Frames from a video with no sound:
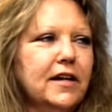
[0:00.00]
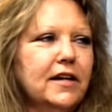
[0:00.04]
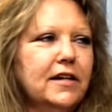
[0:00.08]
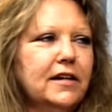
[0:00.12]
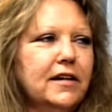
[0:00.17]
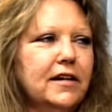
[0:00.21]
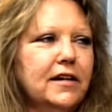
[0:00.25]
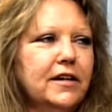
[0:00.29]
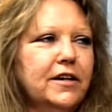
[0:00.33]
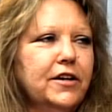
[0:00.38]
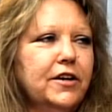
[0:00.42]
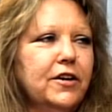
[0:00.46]

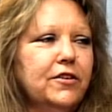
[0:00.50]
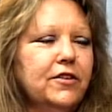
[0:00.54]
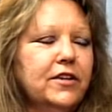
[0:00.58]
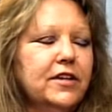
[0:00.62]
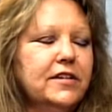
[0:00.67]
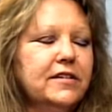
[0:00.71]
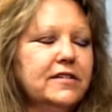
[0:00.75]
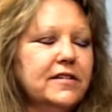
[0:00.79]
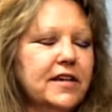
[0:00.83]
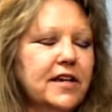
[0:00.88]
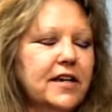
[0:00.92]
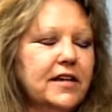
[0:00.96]
I, I know
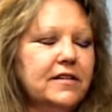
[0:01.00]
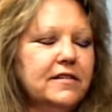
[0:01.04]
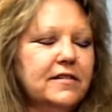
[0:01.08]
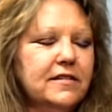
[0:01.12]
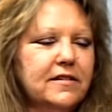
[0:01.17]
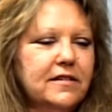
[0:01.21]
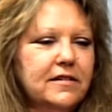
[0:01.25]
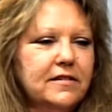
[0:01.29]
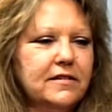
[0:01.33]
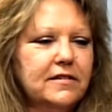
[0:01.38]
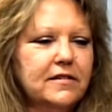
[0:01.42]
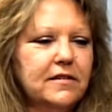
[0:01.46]
these kids,
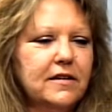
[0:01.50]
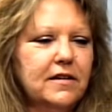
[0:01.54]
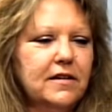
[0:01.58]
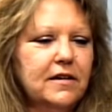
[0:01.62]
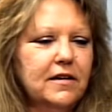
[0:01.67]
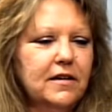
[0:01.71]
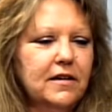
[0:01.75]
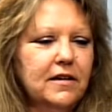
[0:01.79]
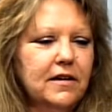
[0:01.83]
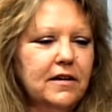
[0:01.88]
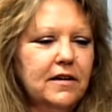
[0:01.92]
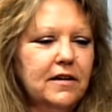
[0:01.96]
this
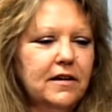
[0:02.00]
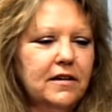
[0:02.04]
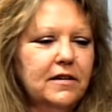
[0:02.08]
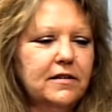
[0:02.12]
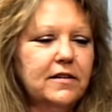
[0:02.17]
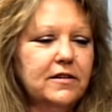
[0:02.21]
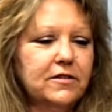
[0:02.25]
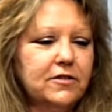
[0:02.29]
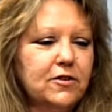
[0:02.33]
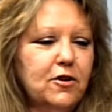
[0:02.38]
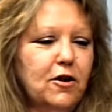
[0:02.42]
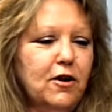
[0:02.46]

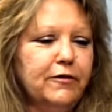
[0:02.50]
this